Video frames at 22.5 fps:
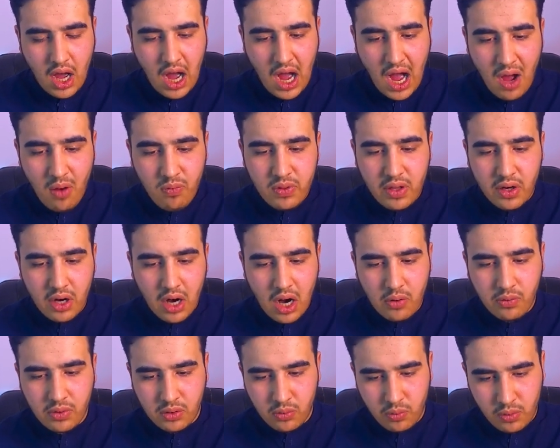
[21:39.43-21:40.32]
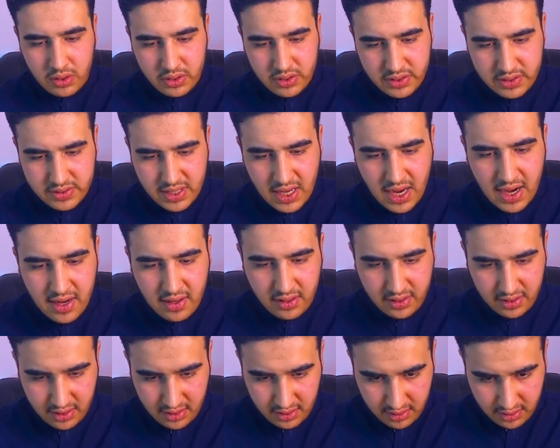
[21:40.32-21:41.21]
How the router will
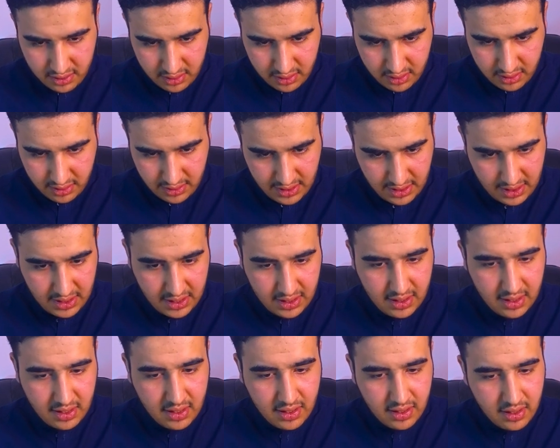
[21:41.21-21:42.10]
decide that?